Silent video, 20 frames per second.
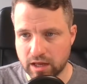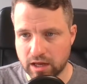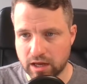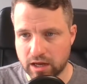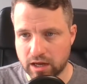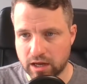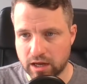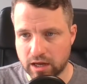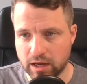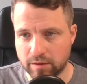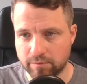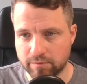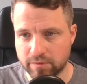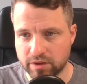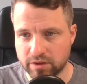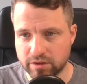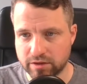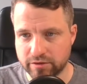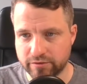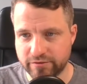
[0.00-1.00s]
Um,
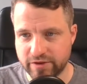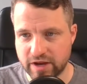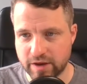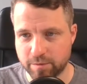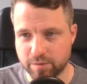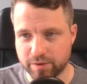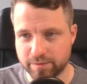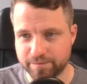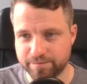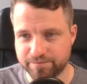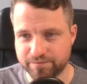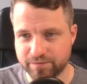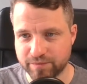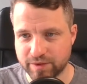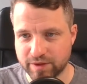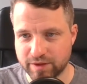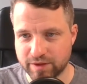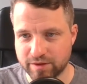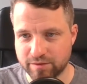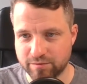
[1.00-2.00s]
Philip,
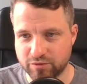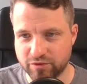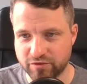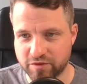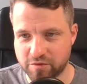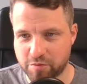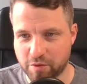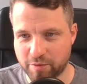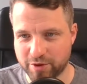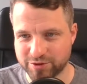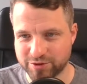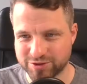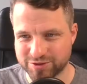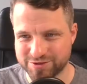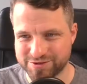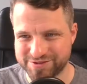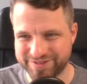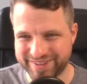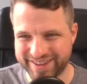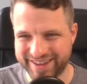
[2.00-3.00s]
Mówię po
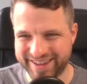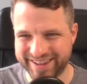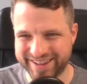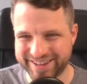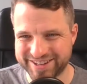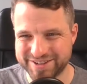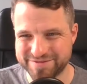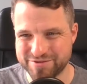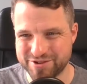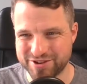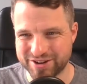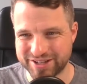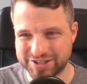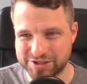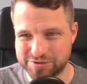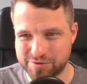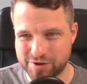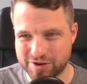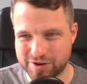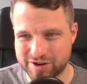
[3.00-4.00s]
polsku. Good morning.
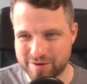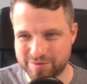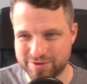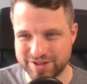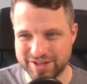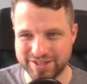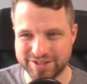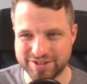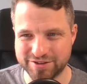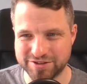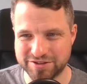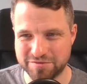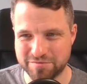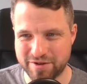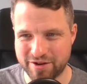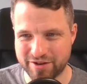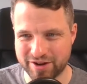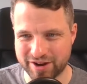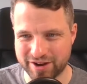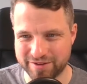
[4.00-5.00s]
Just woken up on the east coast of
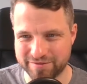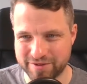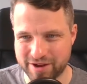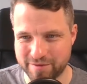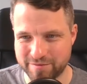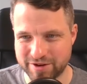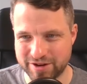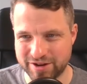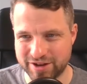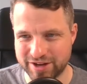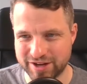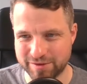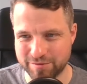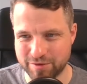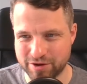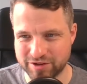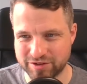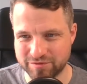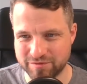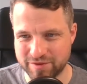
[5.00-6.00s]
America. I've been learning
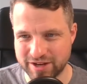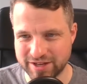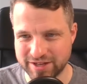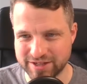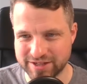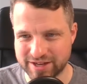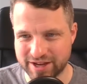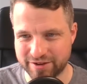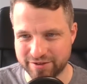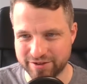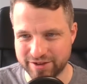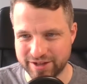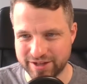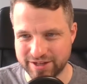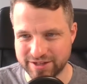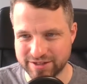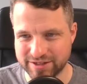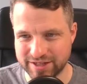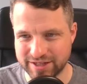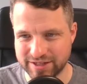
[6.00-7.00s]
Polish for many years now.
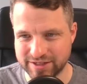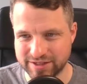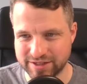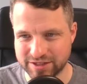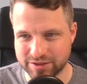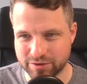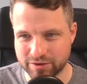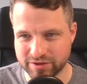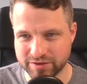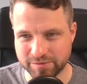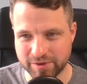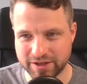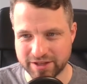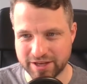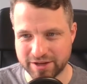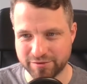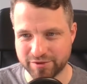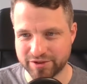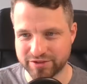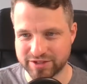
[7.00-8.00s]
It isn't easy, so I respect
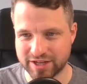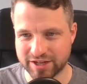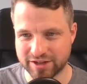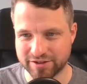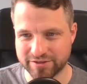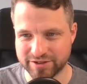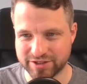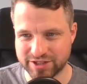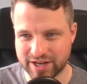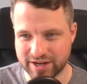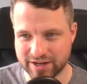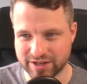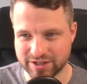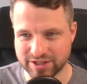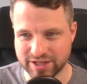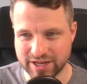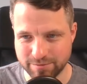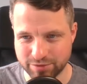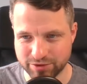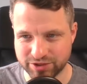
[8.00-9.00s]
anyone who's taken on the
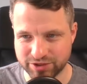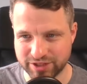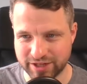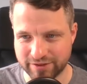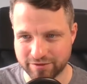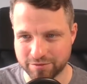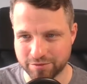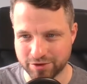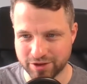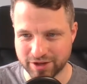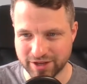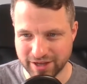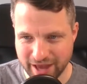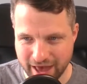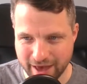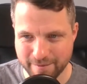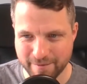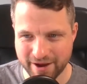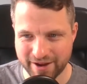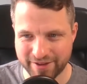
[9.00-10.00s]
challenge. Keep pushing everybody.
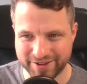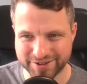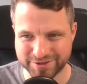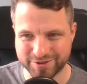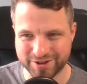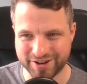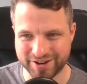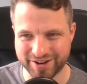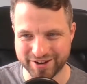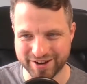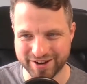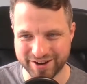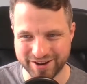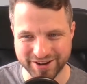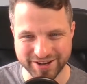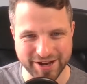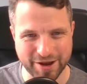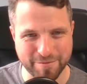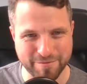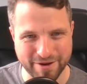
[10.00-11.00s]
Yeah, man, that's what I like. I
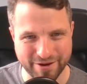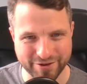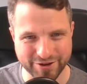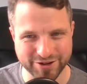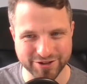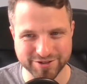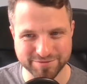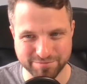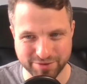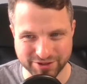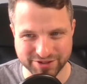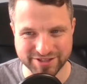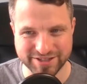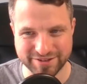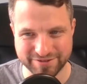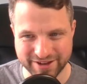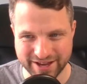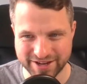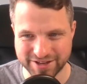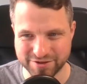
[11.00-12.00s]
like Americans'
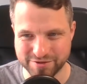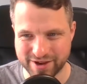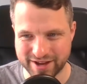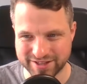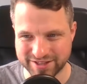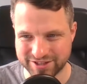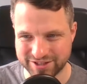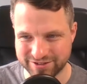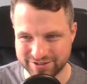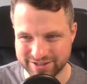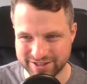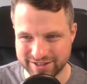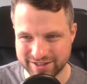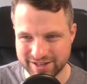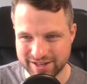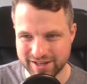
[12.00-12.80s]
positive can do attitude.